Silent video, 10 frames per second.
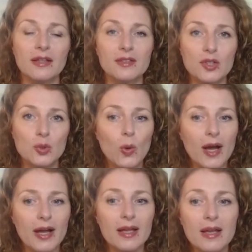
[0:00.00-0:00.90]
That is
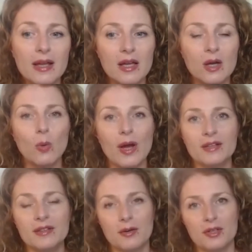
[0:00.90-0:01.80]
why
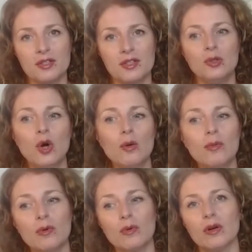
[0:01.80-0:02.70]
when there is a
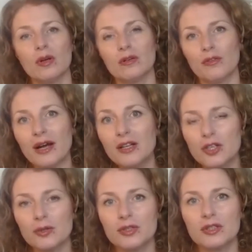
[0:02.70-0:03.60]
normal
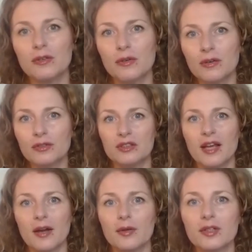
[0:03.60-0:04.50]
function still of the
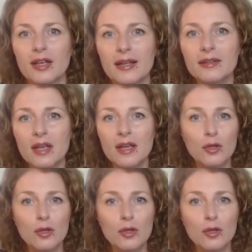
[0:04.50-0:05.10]
thyroid gland,